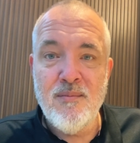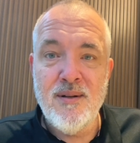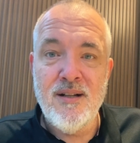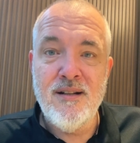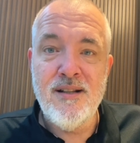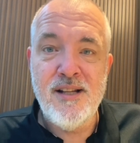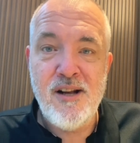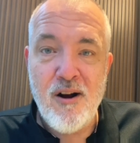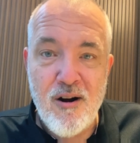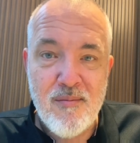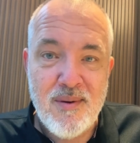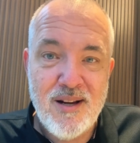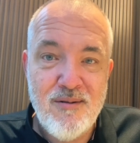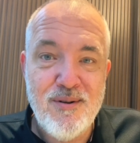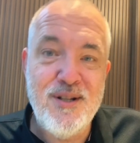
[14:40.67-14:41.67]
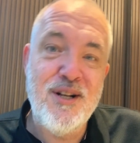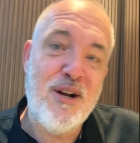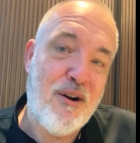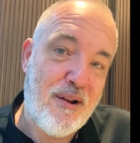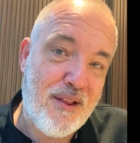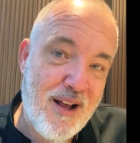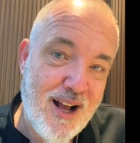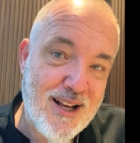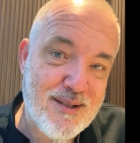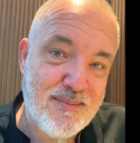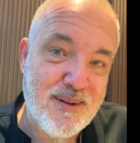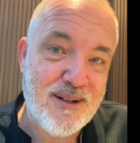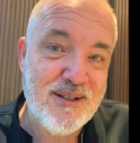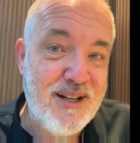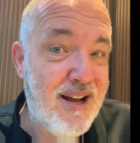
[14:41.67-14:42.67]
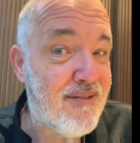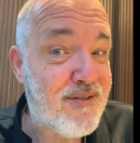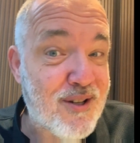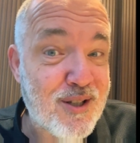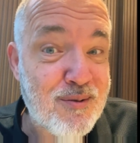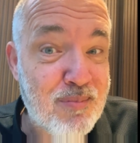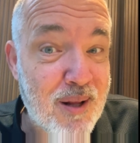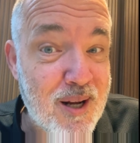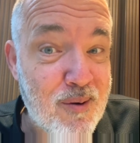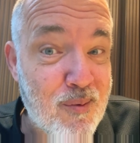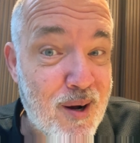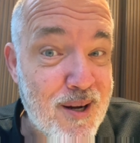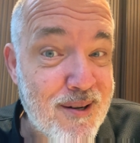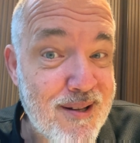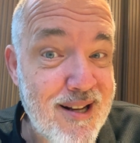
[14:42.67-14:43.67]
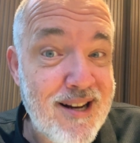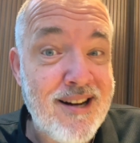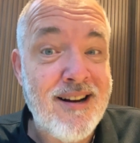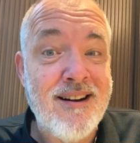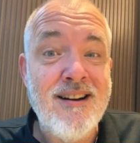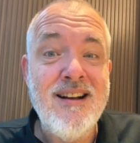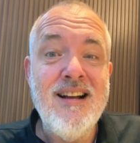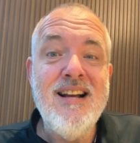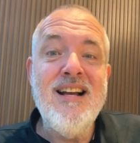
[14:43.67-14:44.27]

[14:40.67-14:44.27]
but in the Army, when you go to the hospital, you have to explain why you're there.